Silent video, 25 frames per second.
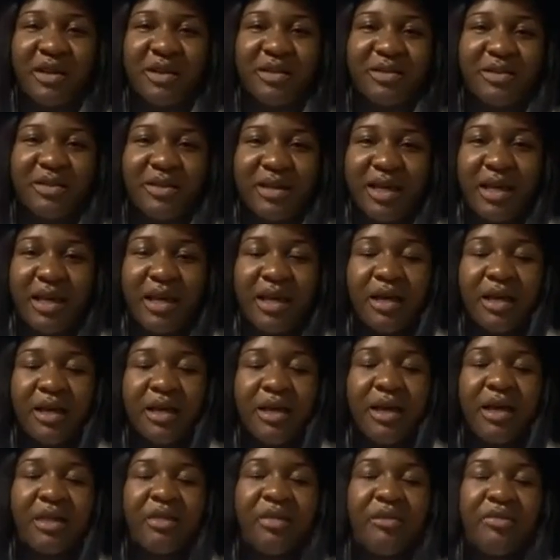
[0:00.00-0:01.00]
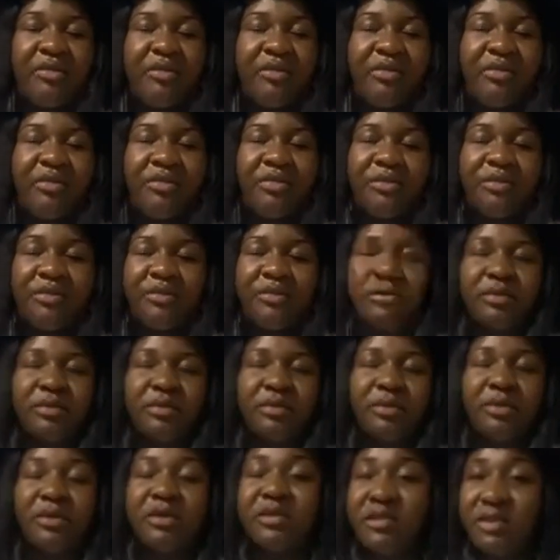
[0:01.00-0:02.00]
and Sarafina Ntenga,
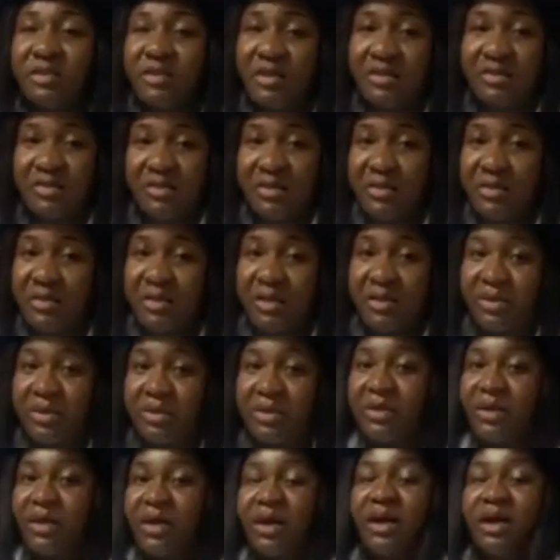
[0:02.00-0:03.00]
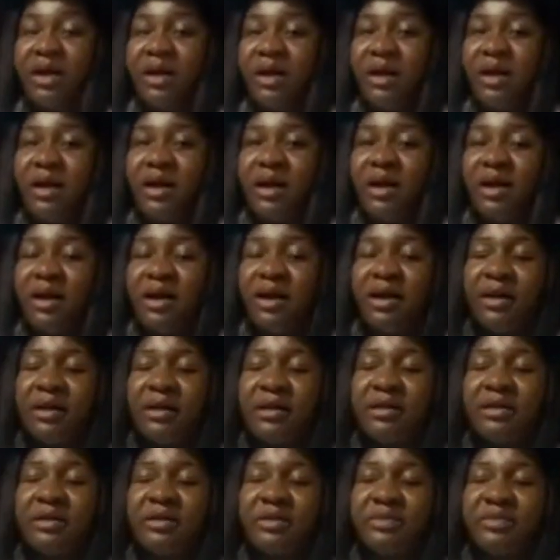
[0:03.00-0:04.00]
aka Vakopala.
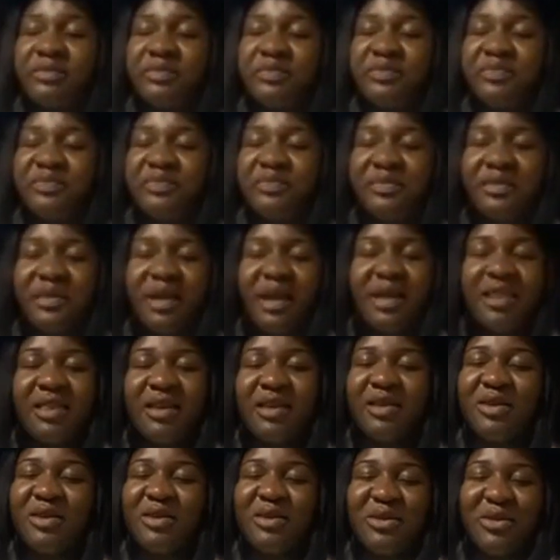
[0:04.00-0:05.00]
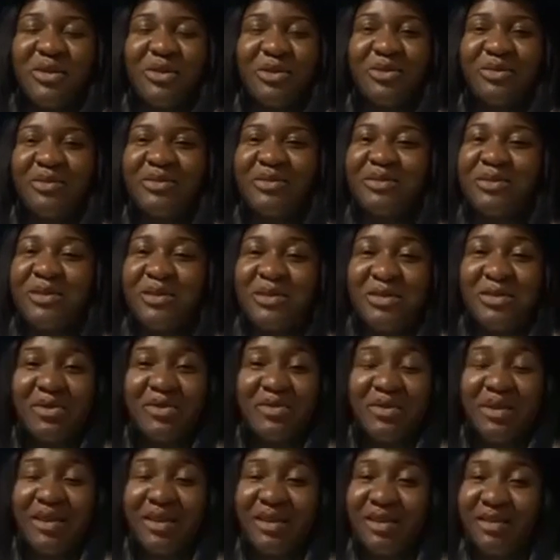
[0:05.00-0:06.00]
When Sarafina got her youth
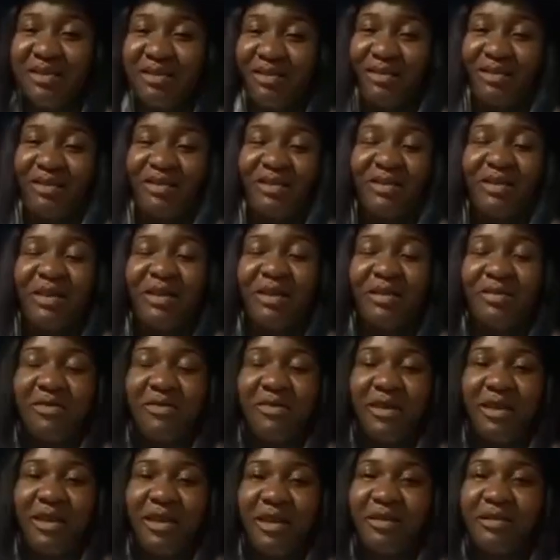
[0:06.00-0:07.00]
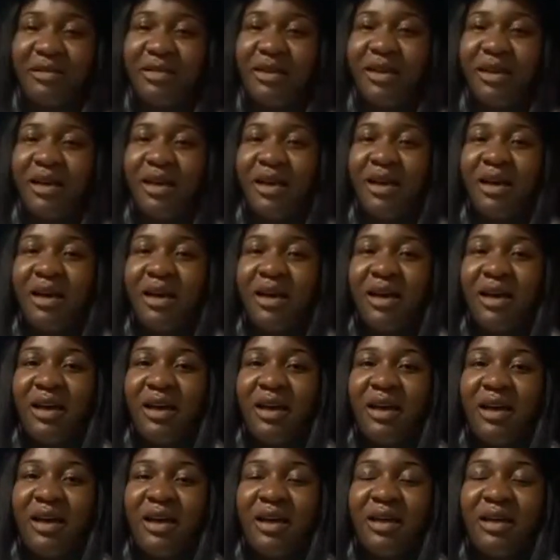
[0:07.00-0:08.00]
empowerment fund, you remember her
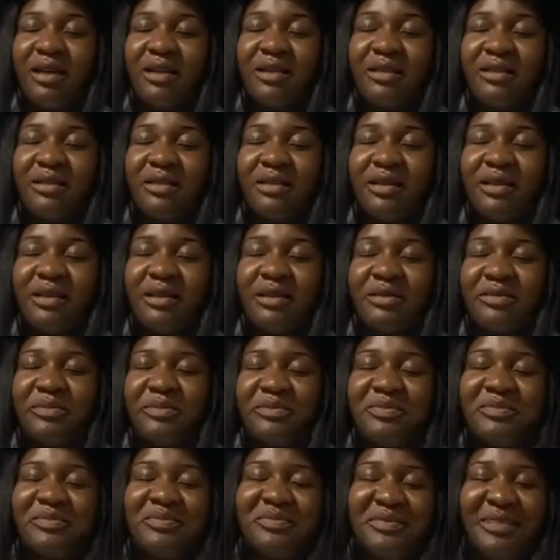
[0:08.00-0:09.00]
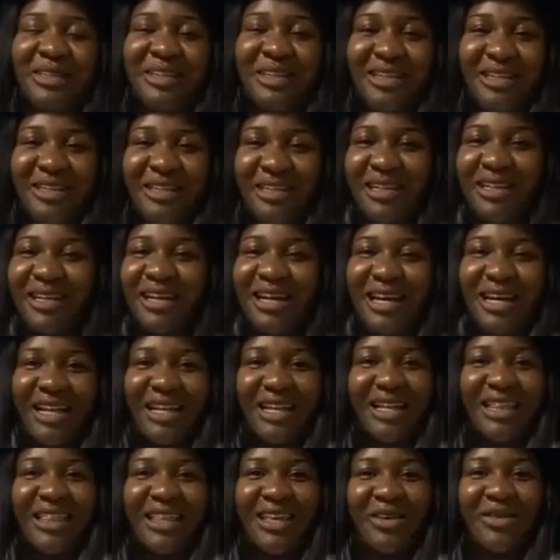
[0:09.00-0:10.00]
flying to Lusaka, and she was well
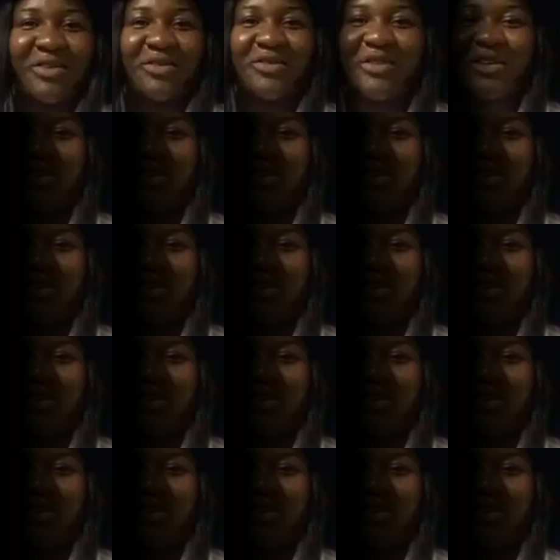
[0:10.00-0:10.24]
received